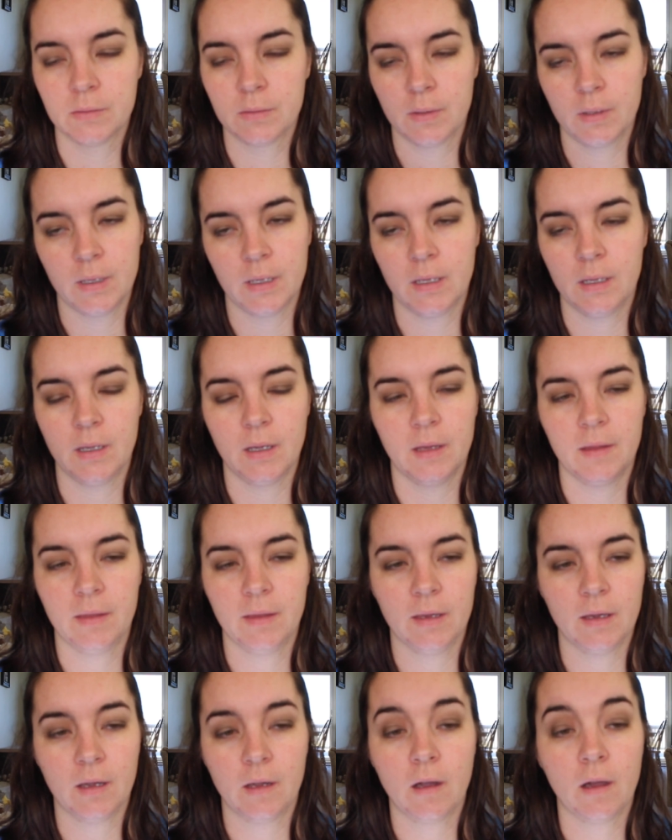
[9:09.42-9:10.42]
So I, I
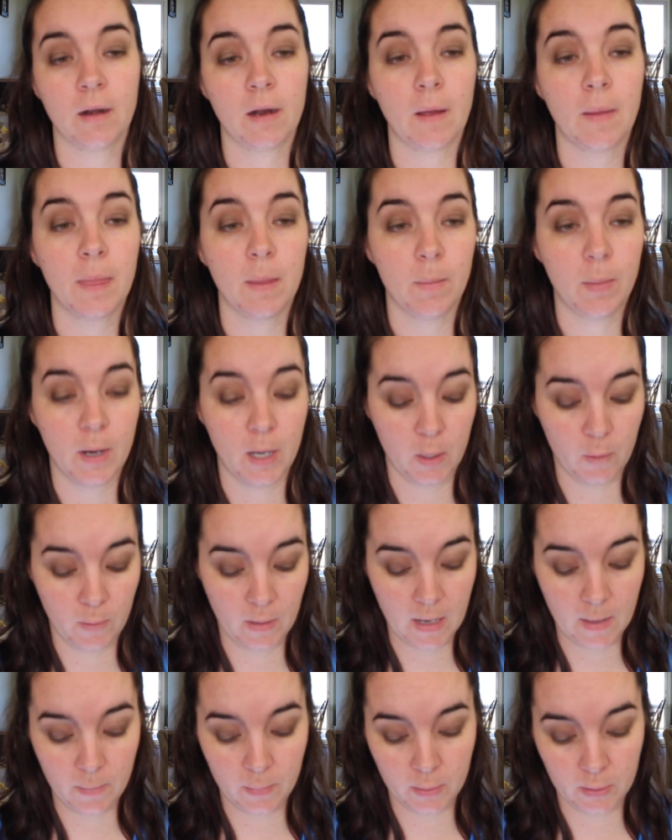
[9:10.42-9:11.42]
think it cut out the part
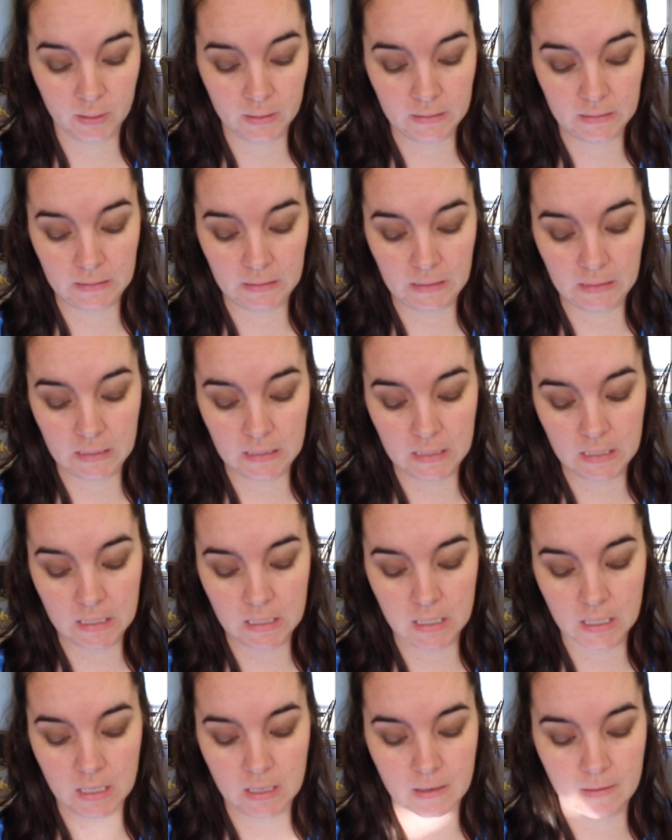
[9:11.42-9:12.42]
where I put
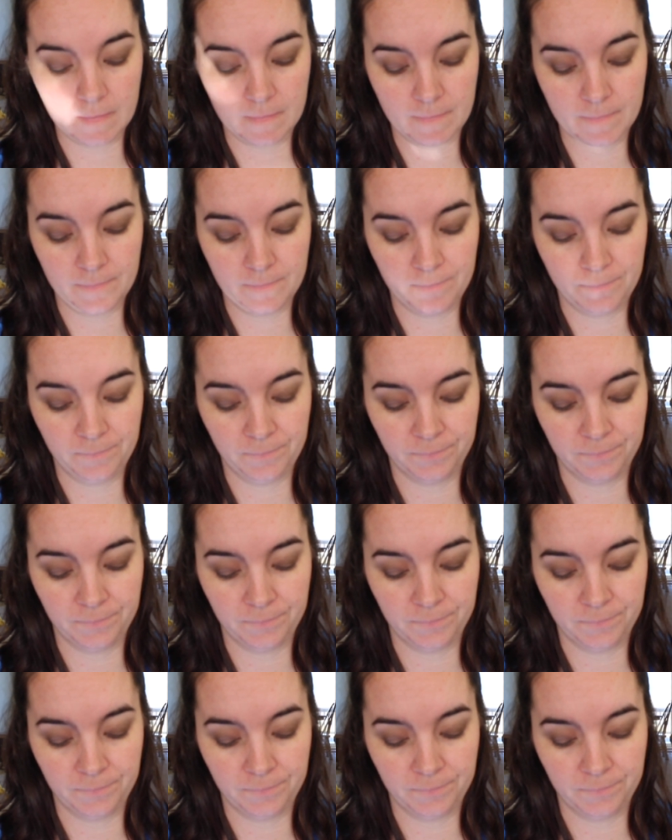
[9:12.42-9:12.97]
the um,